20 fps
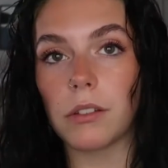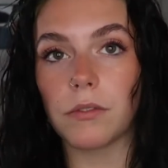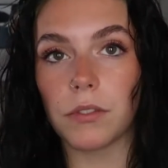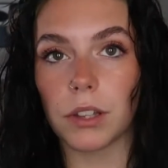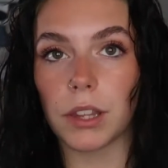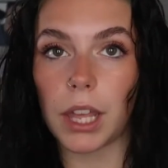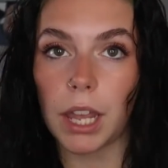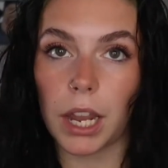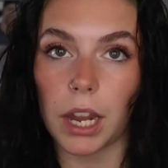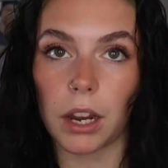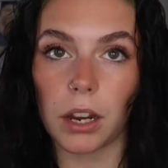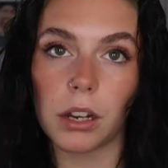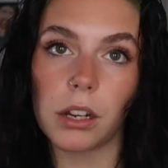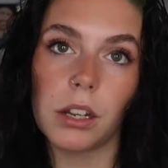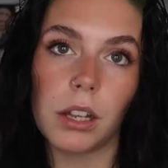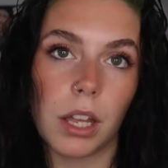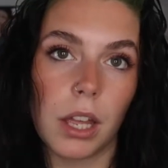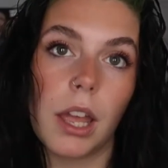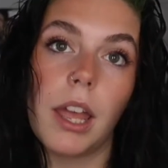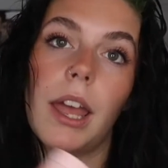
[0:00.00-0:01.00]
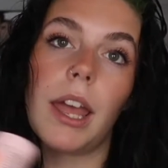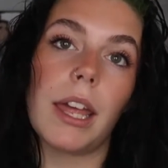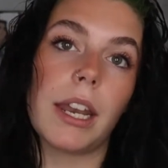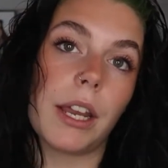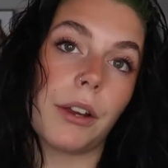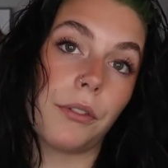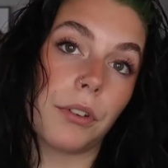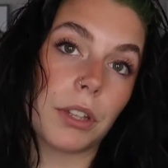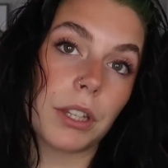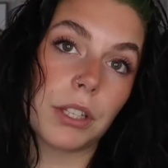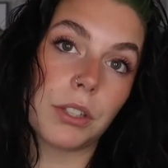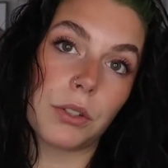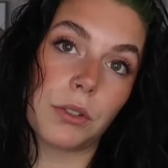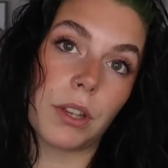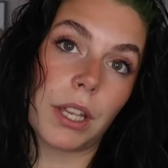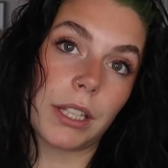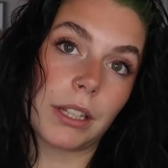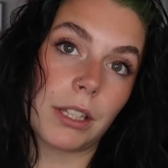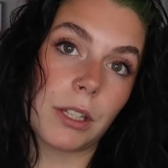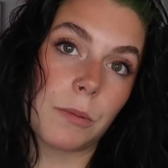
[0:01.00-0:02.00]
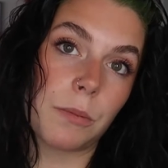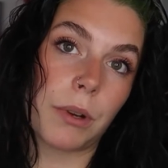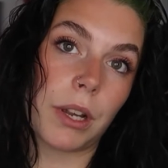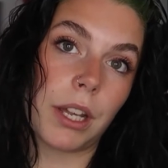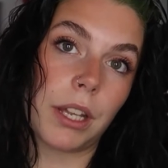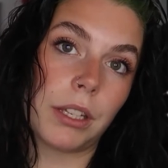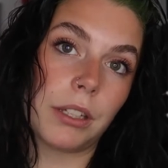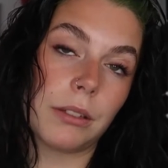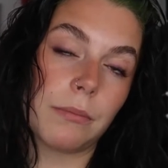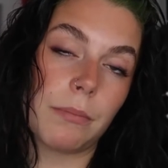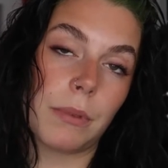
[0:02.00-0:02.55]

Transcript: for the hair, and I really do like this brand.